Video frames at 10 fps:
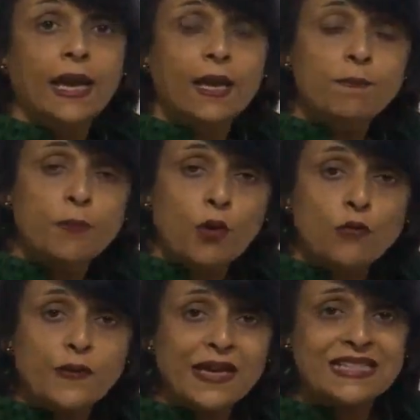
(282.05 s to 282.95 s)
In
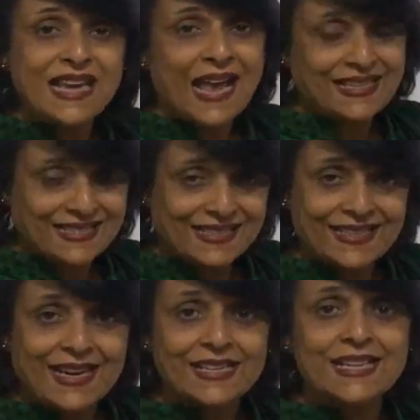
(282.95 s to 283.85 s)
prophase, aster
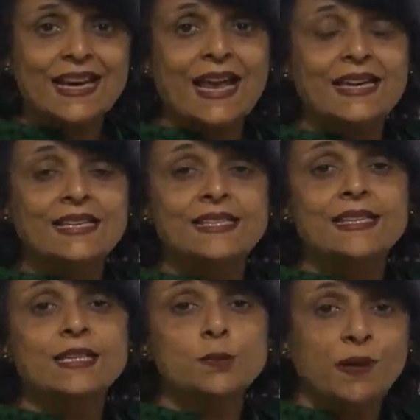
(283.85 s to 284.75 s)
rays arise,
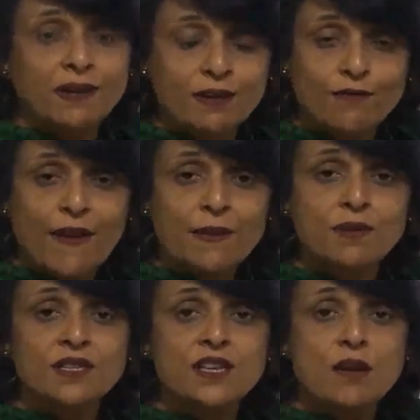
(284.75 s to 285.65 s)
spindle
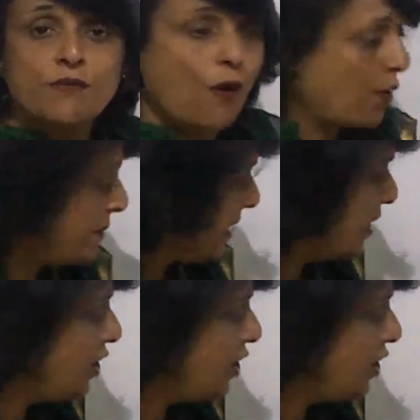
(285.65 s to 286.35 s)
fibers are formed.